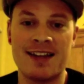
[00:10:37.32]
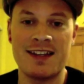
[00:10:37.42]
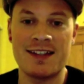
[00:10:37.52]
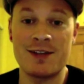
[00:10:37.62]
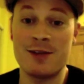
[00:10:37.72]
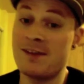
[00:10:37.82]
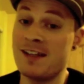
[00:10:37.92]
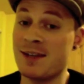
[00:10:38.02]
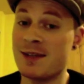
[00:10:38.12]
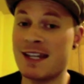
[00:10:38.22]
It's a good
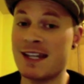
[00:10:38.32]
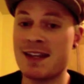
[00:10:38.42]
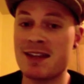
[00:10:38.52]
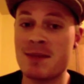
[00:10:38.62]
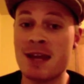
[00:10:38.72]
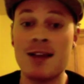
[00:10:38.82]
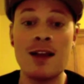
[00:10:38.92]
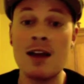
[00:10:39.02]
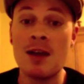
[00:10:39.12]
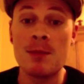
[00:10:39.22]
feeling when you get it in the mail.
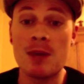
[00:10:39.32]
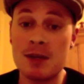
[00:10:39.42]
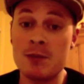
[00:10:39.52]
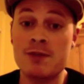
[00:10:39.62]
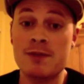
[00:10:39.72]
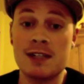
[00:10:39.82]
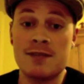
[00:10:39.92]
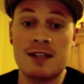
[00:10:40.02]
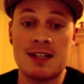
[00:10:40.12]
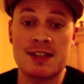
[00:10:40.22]
Mine was really
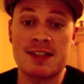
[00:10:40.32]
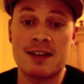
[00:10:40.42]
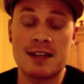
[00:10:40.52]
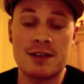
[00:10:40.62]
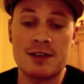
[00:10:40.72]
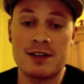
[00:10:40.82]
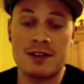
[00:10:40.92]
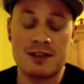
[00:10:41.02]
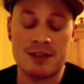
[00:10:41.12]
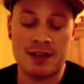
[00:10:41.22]
fast. I got
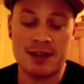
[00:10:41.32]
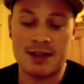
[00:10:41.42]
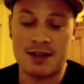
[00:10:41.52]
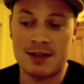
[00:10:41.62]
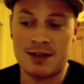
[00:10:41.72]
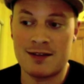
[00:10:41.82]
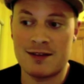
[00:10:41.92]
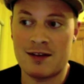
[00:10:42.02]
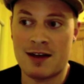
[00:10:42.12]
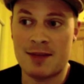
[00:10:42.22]
it.
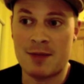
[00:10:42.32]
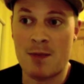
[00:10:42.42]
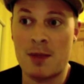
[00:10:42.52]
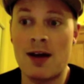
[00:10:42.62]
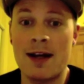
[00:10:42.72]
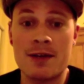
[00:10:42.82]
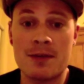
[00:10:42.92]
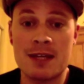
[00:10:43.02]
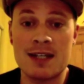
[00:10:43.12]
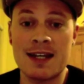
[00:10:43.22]
I applied on a
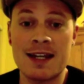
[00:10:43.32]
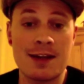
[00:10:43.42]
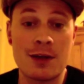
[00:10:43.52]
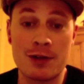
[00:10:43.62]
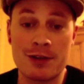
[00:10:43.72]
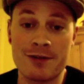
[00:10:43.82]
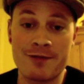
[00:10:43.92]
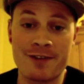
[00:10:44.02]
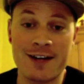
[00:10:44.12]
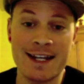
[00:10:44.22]
Monday and I got it on
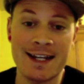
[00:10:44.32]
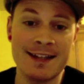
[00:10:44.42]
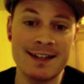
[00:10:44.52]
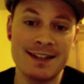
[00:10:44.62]
Friday.